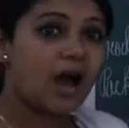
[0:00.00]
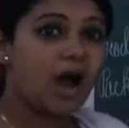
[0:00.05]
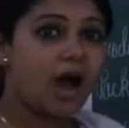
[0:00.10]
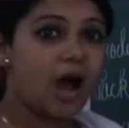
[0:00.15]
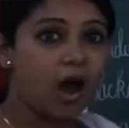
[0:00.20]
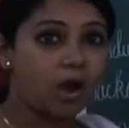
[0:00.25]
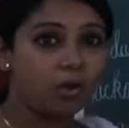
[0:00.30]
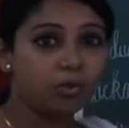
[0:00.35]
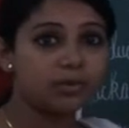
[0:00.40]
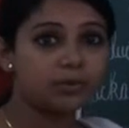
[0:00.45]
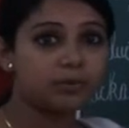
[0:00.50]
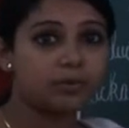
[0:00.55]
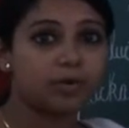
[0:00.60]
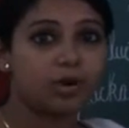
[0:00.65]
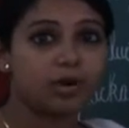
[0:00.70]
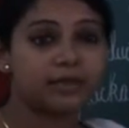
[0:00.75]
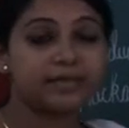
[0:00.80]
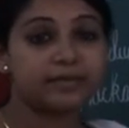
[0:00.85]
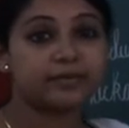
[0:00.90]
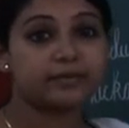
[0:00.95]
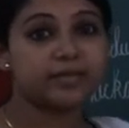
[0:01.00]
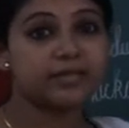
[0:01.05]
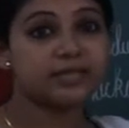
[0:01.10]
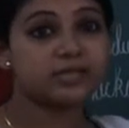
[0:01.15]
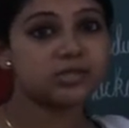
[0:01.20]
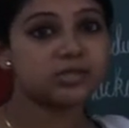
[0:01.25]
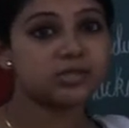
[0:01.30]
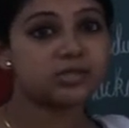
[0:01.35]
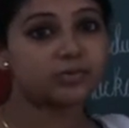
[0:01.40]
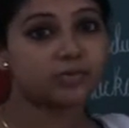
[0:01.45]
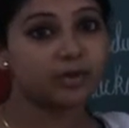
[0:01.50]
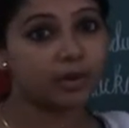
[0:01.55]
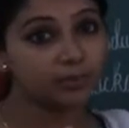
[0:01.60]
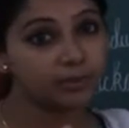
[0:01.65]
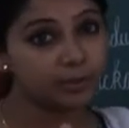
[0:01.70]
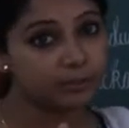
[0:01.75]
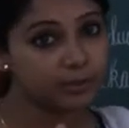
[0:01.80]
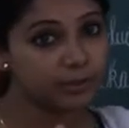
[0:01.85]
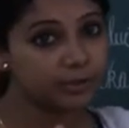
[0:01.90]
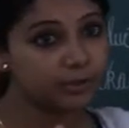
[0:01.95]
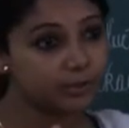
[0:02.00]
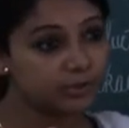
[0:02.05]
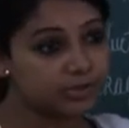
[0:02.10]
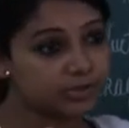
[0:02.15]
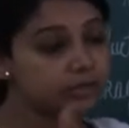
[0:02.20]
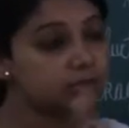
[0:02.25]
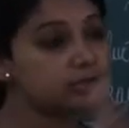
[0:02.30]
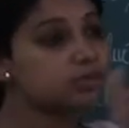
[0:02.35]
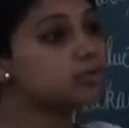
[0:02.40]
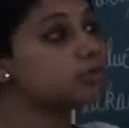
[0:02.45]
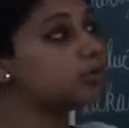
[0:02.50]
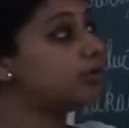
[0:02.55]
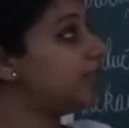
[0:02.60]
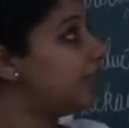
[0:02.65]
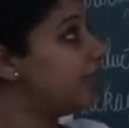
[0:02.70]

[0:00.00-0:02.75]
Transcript: how the product reaches from the producer to the